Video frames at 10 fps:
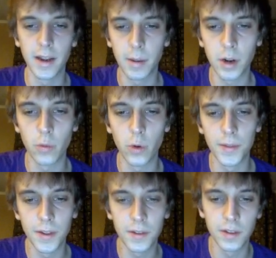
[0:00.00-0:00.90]
And I'm going to
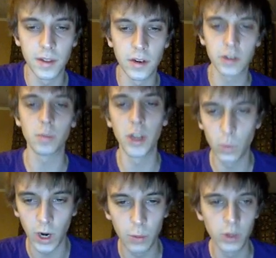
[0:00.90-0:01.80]
run this and then I'll
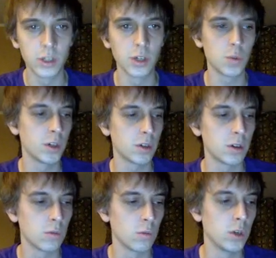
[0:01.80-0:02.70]
explain why we just
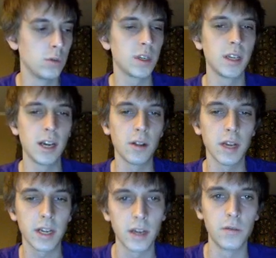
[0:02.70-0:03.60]
return root and how
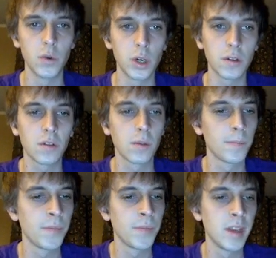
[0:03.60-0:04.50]
that kind of works
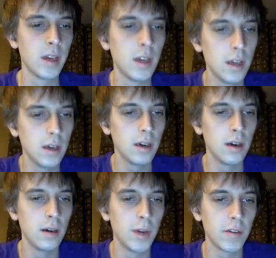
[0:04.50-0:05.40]

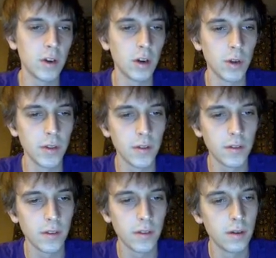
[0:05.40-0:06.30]
um, after I run
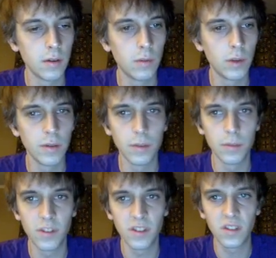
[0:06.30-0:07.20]
this and we have some
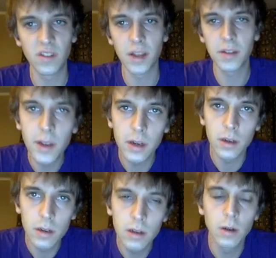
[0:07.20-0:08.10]
success
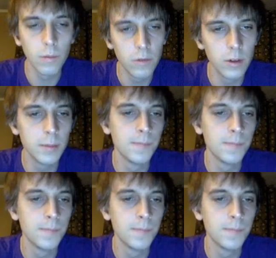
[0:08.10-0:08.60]
here, hopefully.